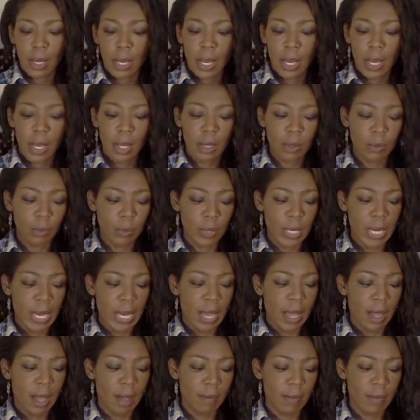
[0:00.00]
And we
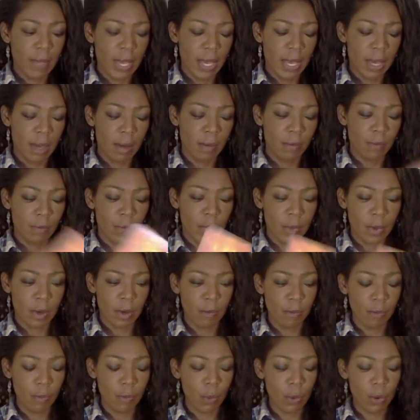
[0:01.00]
have the
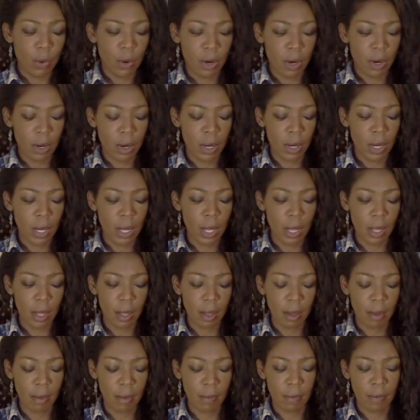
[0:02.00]
Four
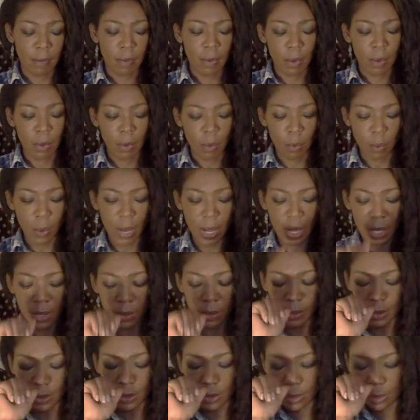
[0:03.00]
of
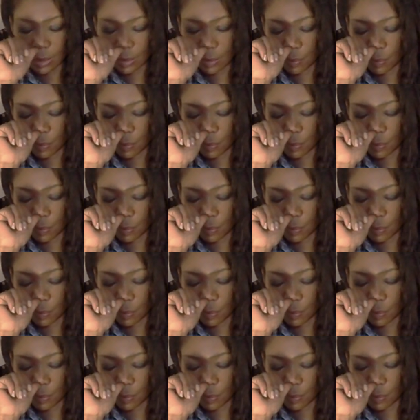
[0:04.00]
Wands.